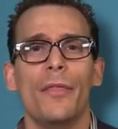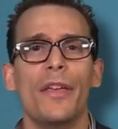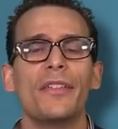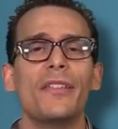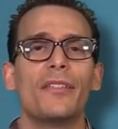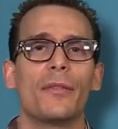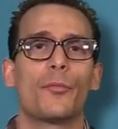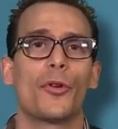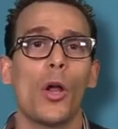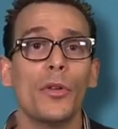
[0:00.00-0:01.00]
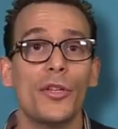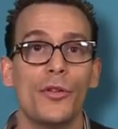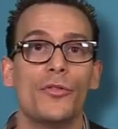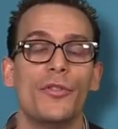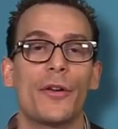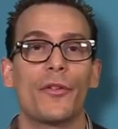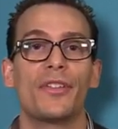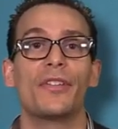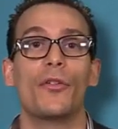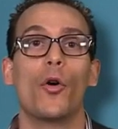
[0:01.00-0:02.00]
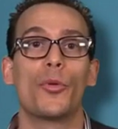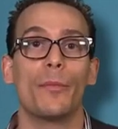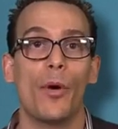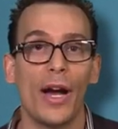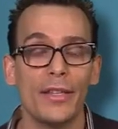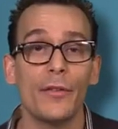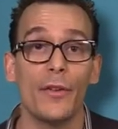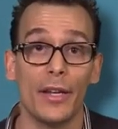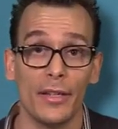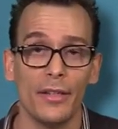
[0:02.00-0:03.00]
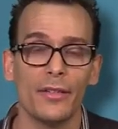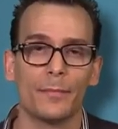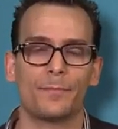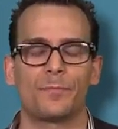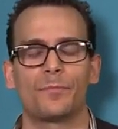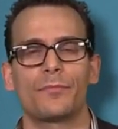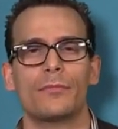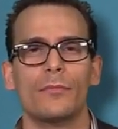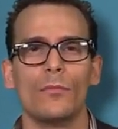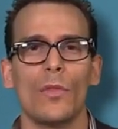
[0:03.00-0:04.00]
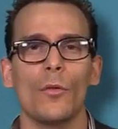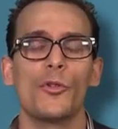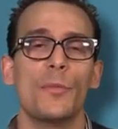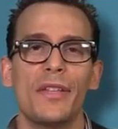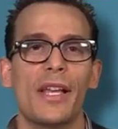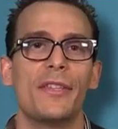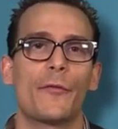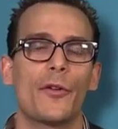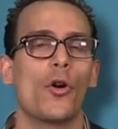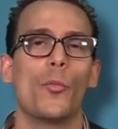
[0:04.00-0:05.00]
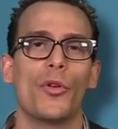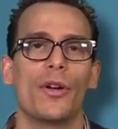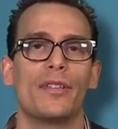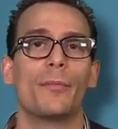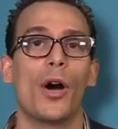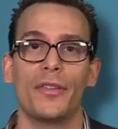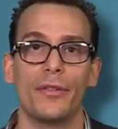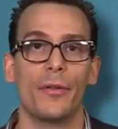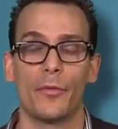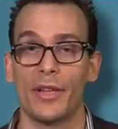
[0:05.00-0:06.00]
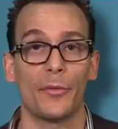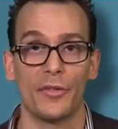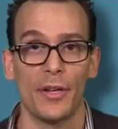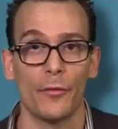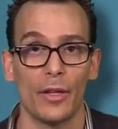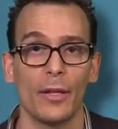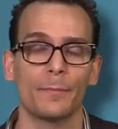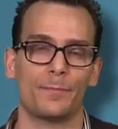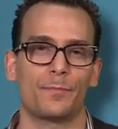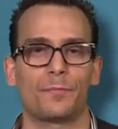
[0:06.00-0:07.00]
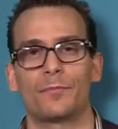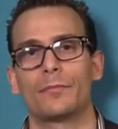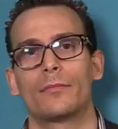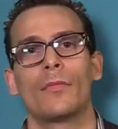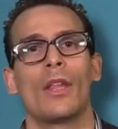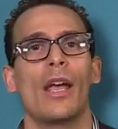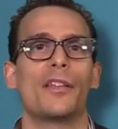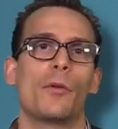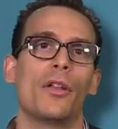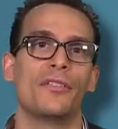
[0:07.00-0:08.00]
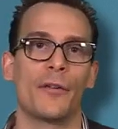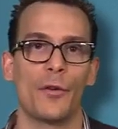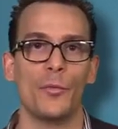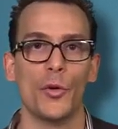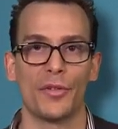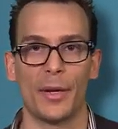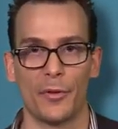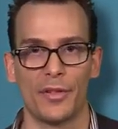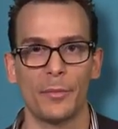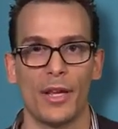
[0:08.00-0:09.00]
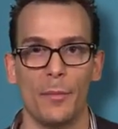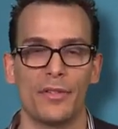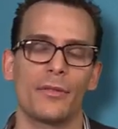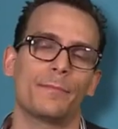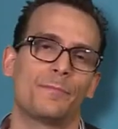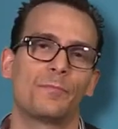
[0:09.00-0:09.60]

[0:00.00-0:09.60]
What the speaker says: This is predominantly due to differences in opioid binding affinities, which means that different opioids bind to the receptors differently, as well as different mu receptor subtypes.